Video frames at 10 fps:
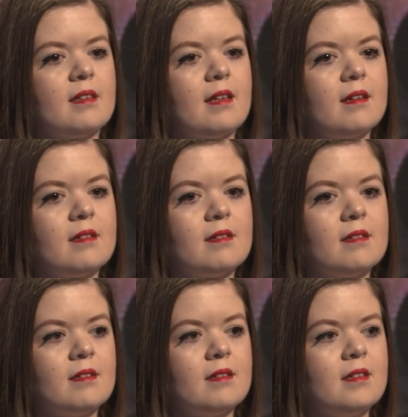than that.
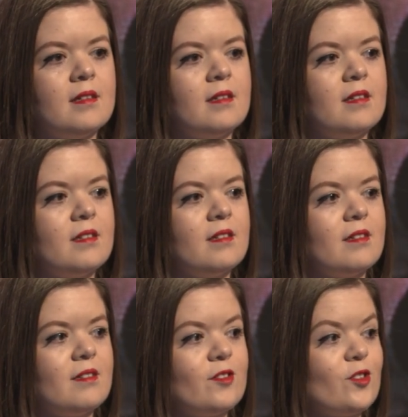
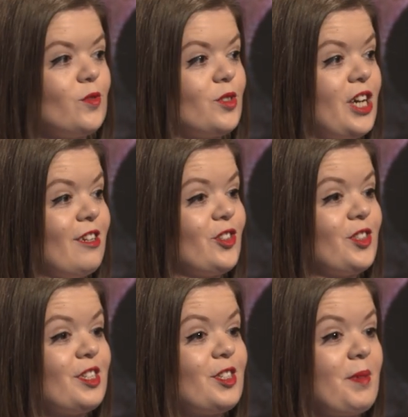It's also a challenge
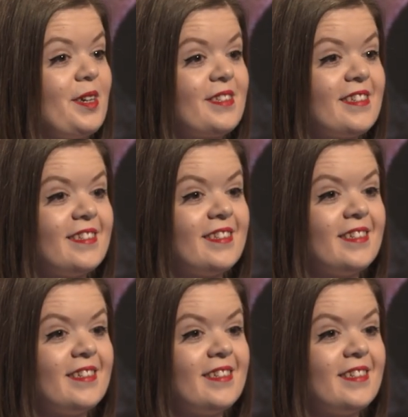in this space.